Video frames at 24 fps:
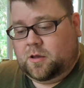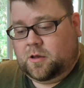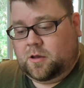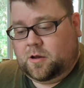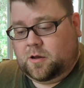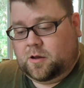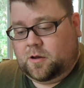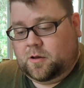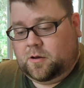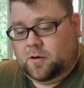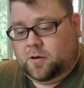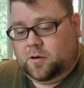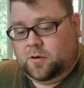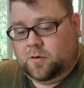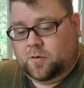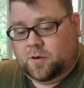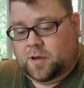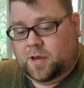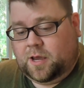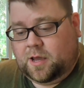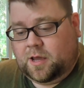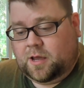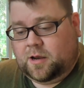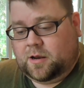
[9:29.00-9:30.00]

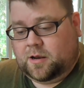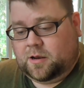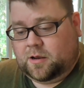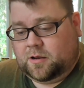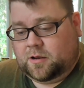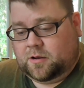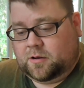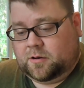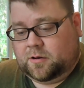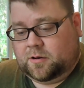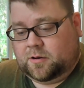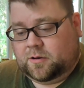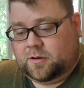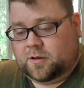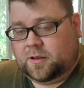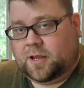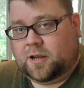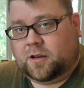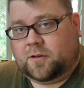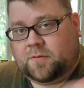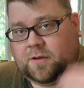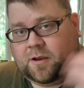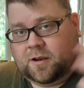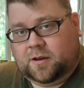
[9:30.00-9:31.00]
handheld. So
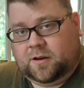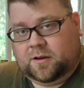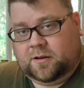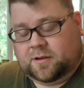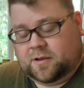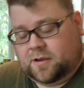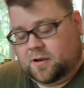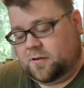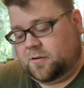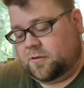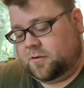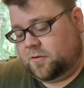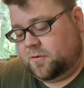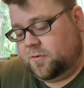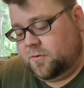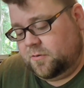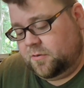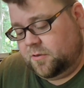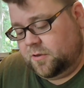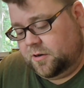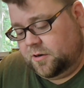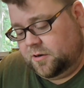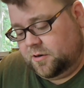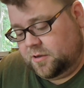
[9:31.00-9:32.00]
that's why it needs extra
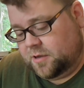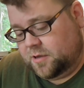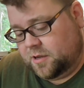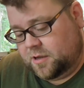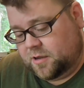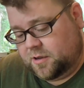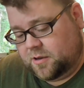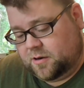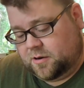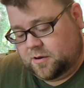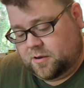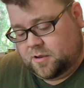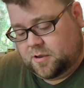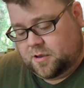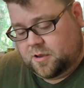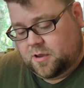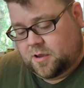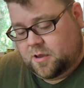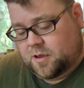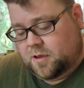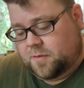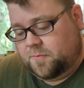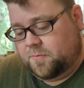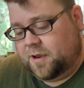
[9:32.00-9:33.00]
cooling, and
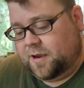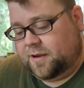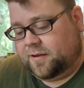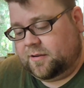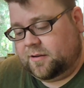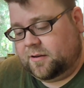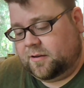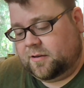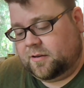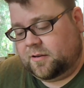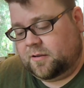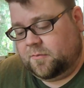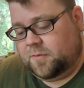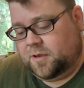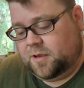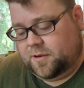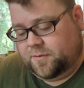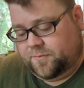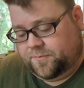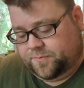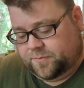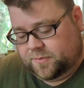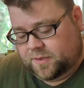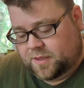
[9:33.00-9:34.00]
makes sense to
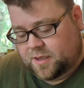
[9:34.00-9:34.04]
me.